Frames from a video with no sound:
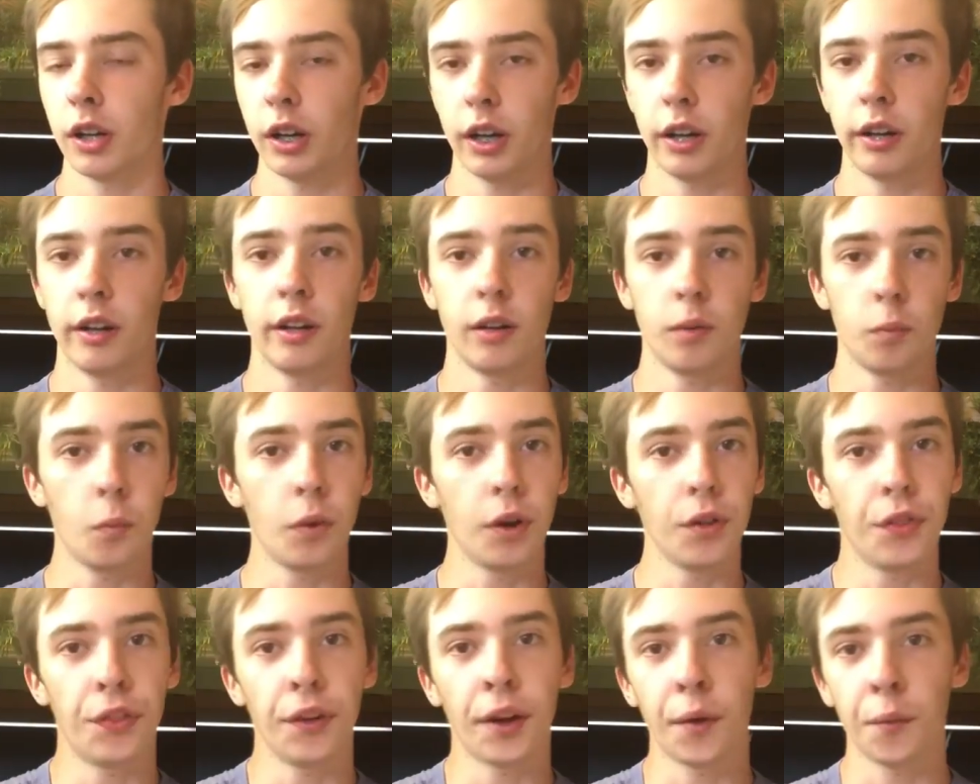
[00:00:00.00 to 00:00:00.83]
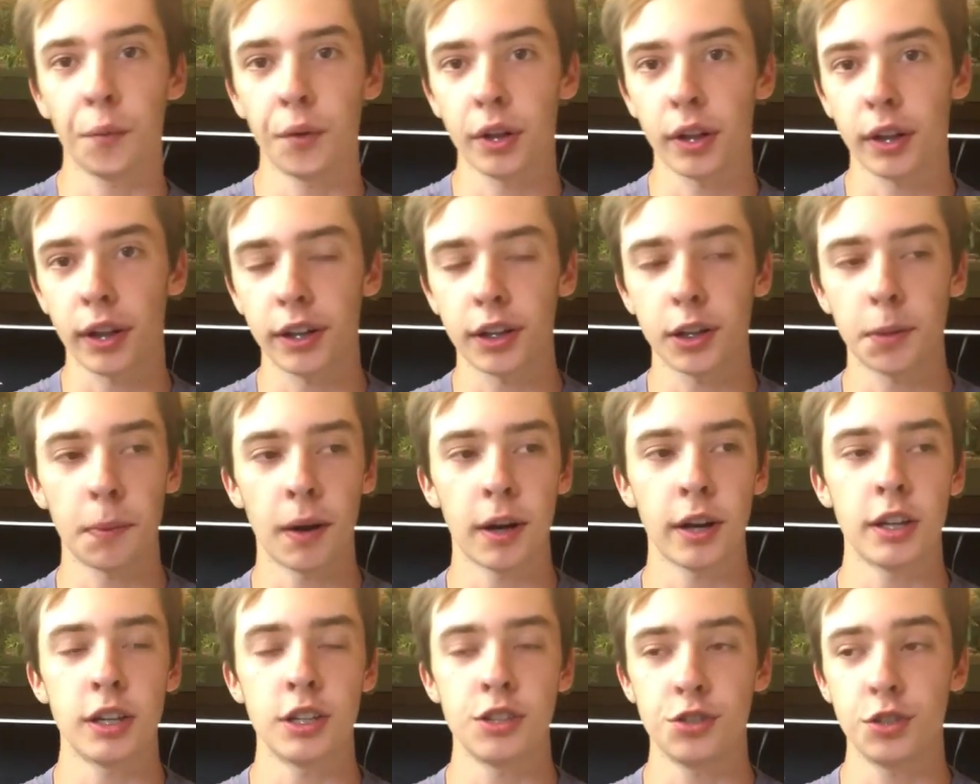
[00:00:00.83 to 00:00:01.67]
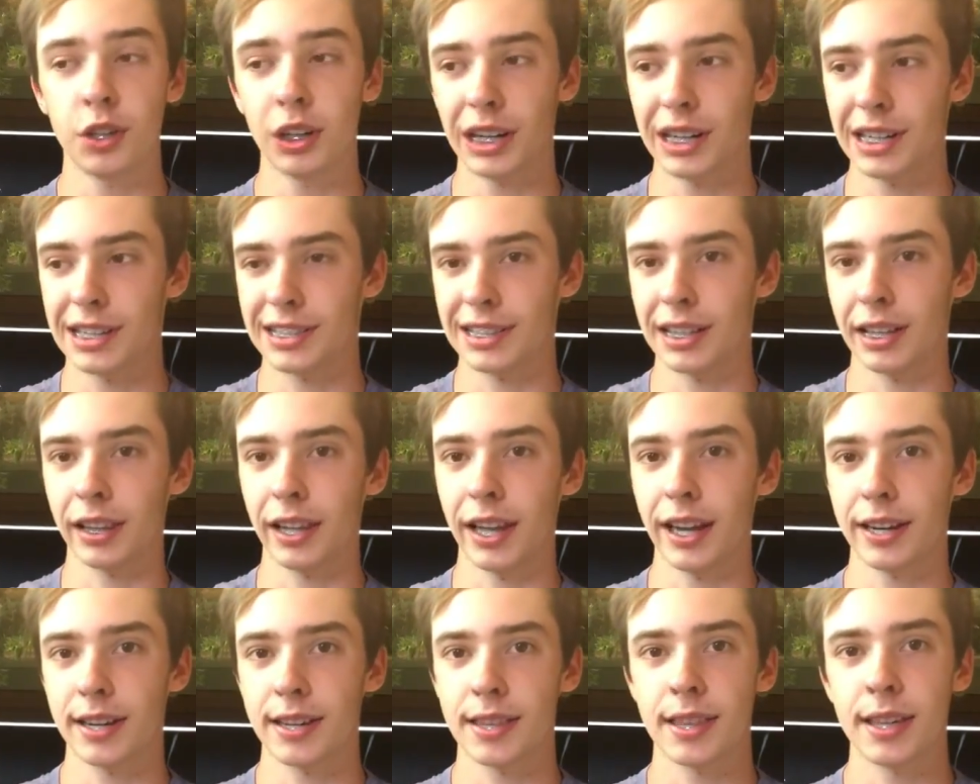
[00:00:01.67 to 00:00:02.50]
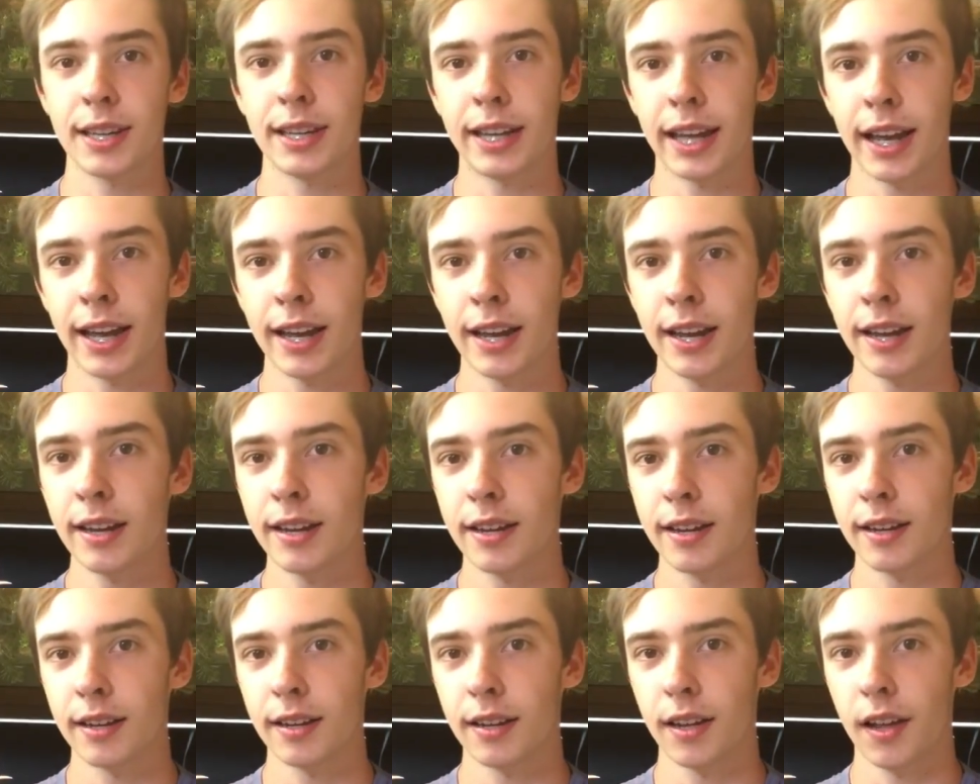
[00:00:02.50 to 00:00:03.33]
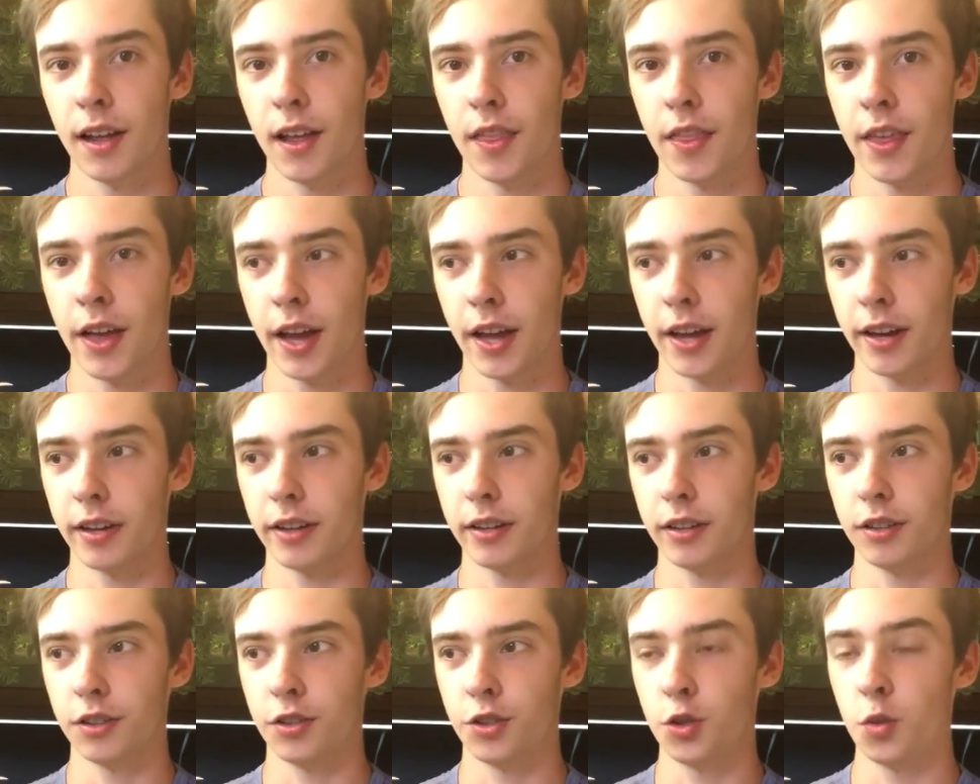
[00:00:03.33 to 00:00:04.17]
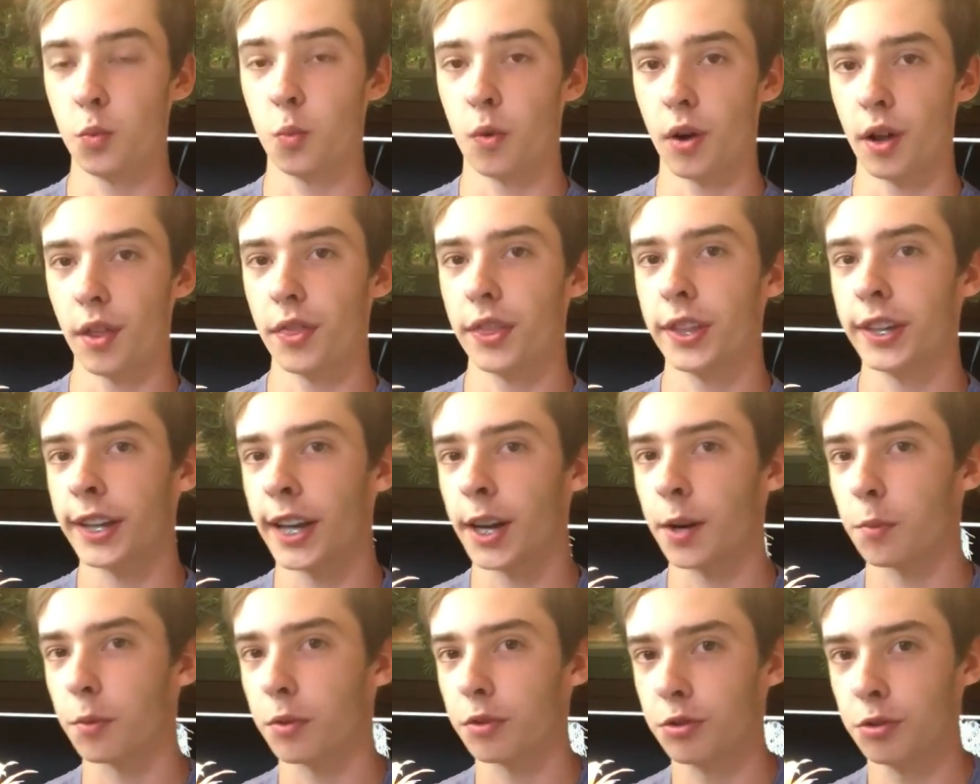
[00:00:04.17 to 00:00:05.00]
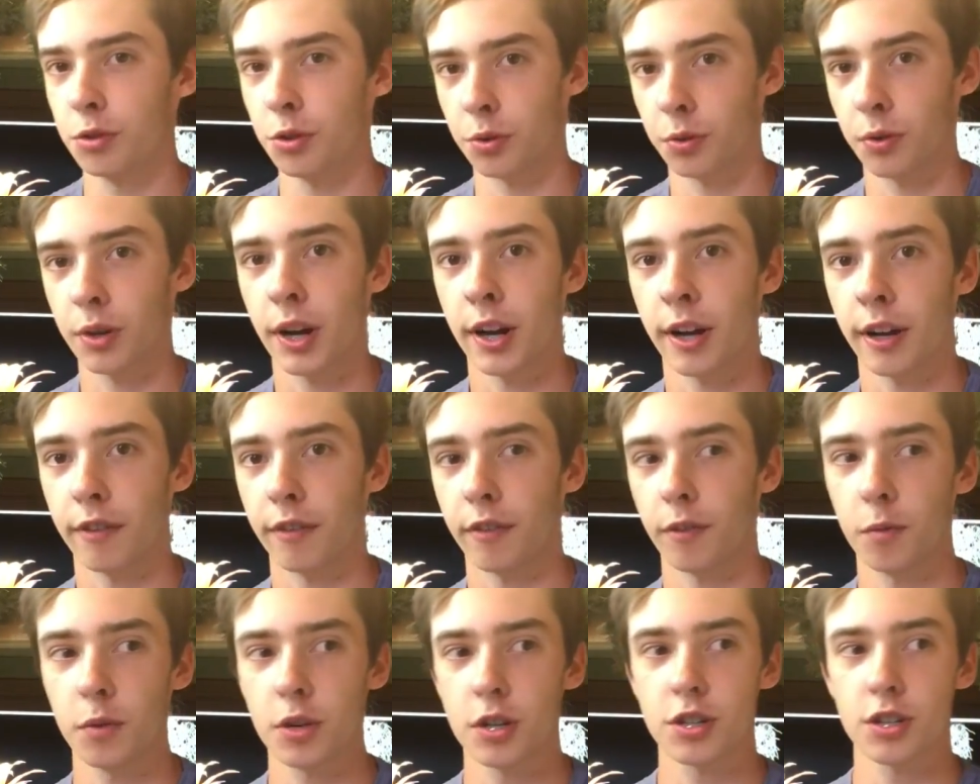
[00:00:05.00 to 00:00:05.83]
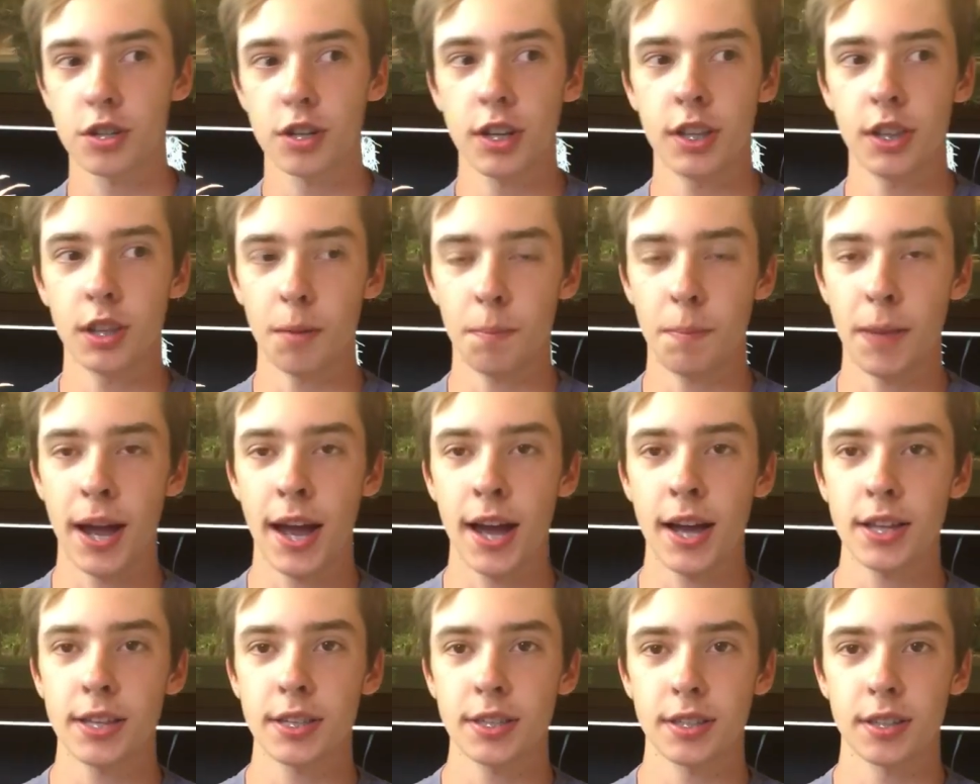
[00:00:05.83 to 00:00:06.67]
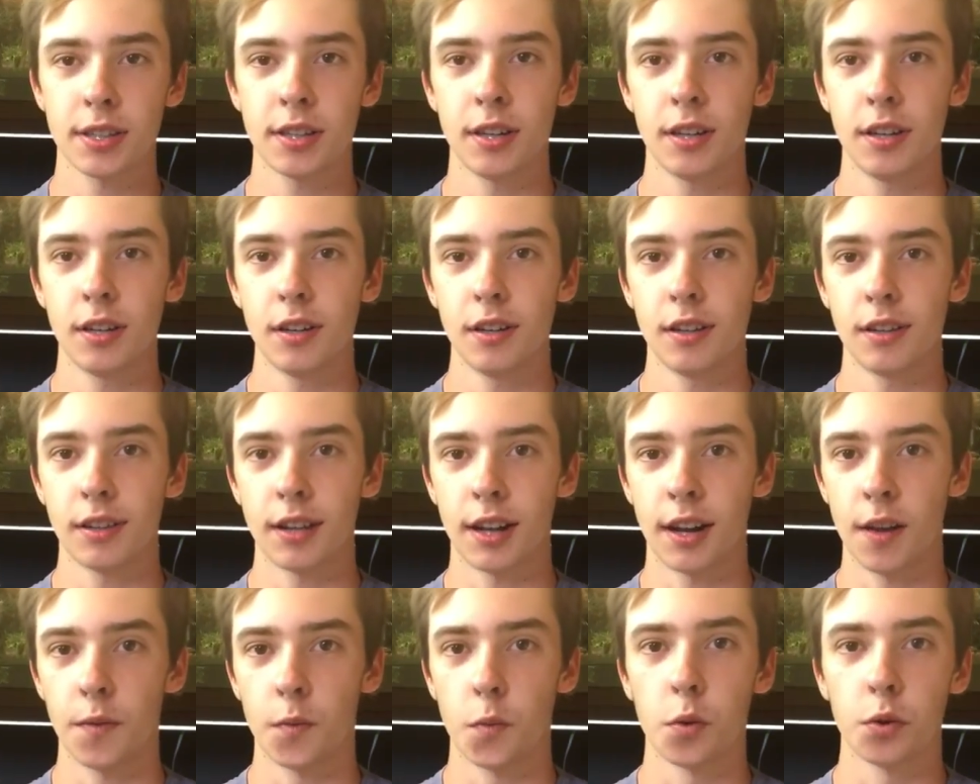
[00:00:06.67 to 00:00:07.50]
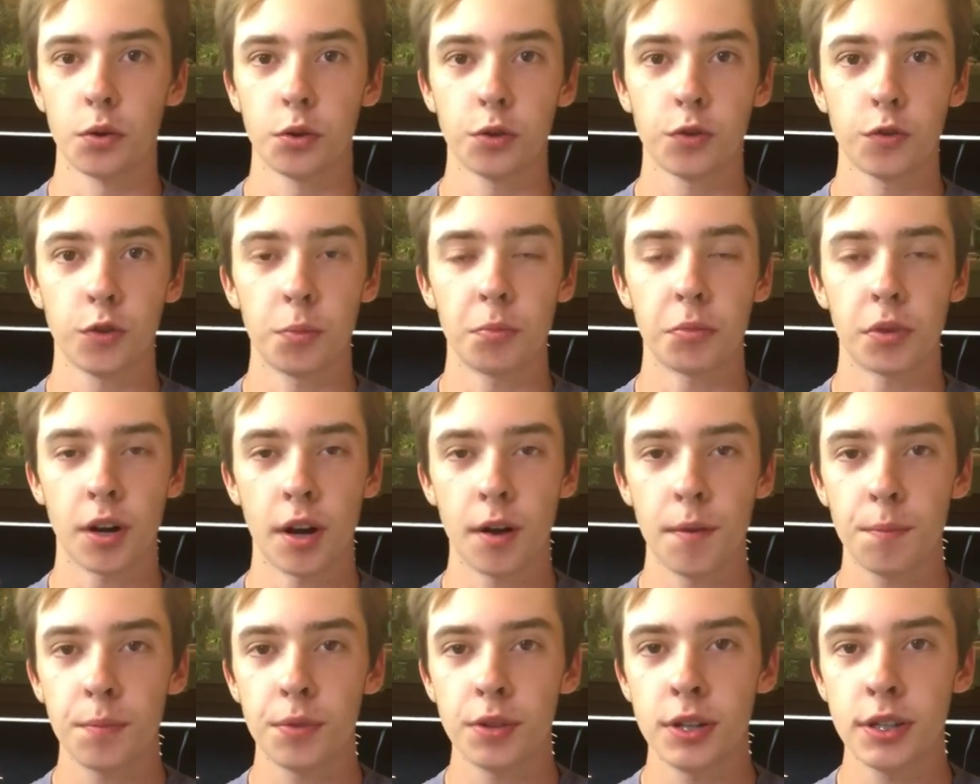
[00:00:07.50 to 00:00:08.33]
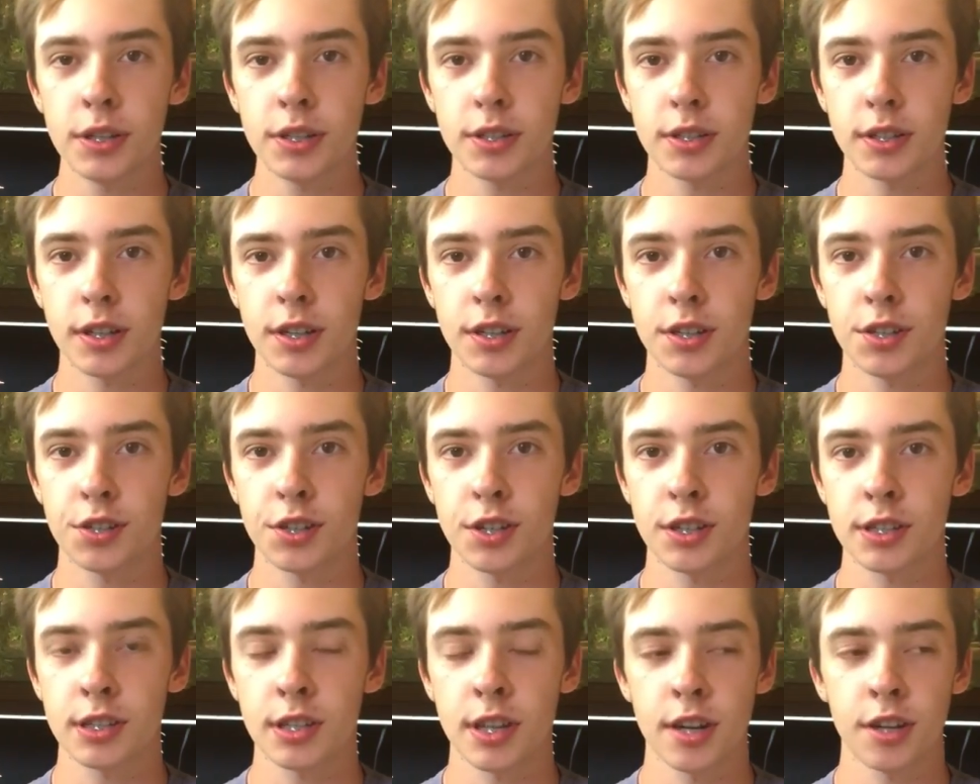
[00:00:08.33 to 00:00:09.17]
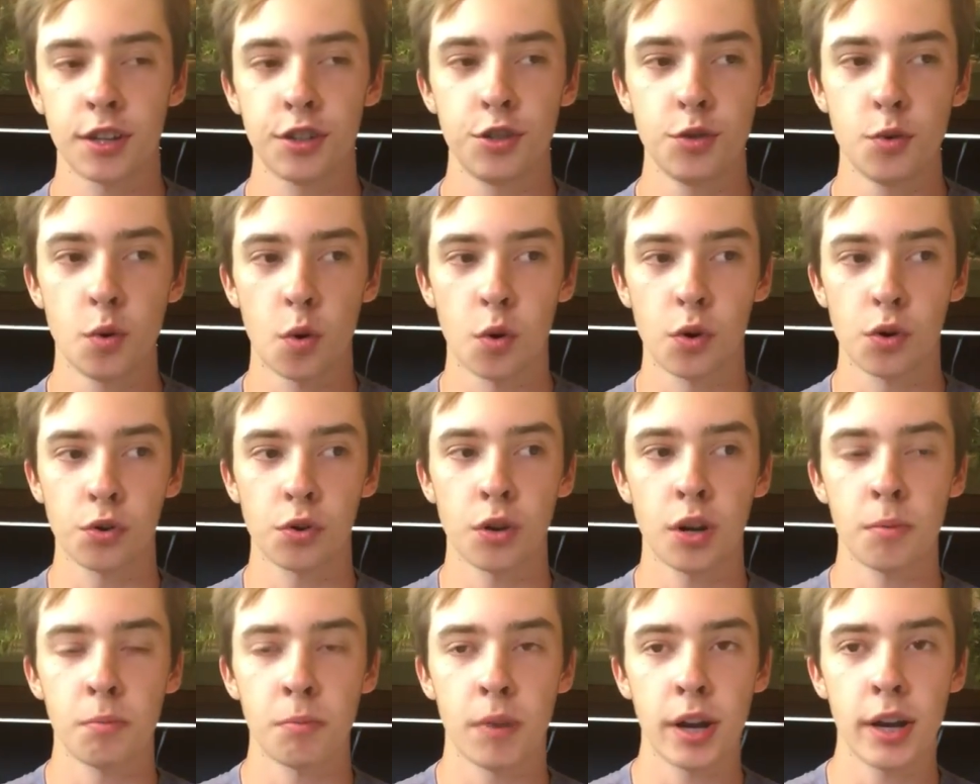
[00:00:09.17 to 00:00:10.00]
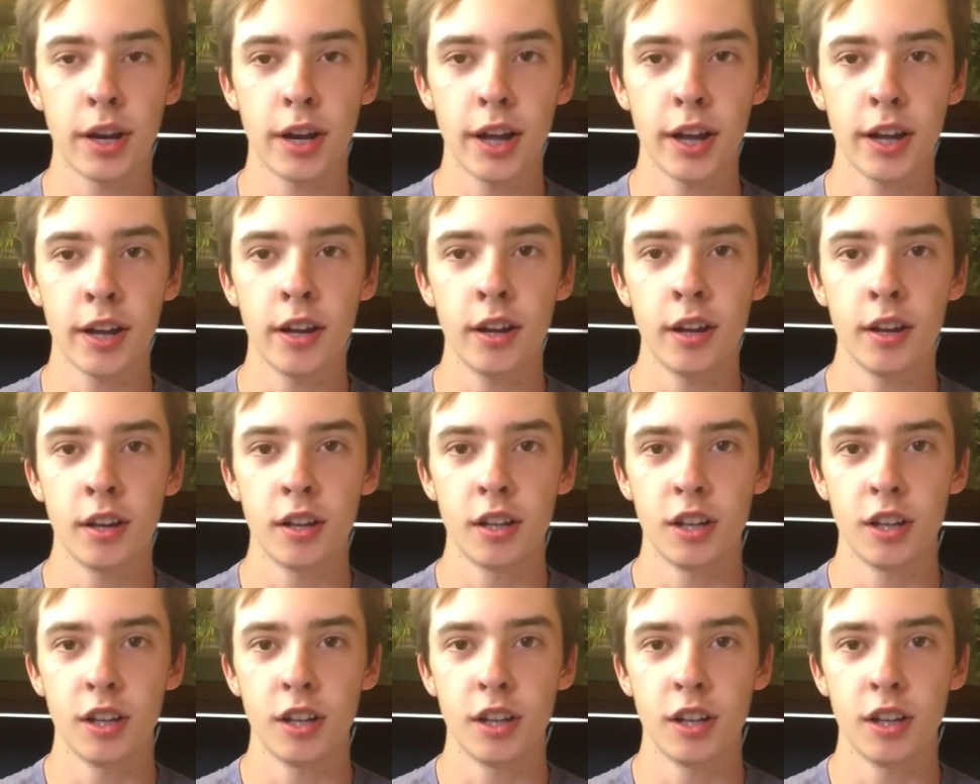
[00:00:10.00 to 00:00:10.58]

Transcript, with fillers: and one thing I really liked about it is you got to select the day that you want the animal to arrive, which in the past that I've ordered from companies, it's just like you order on Monday,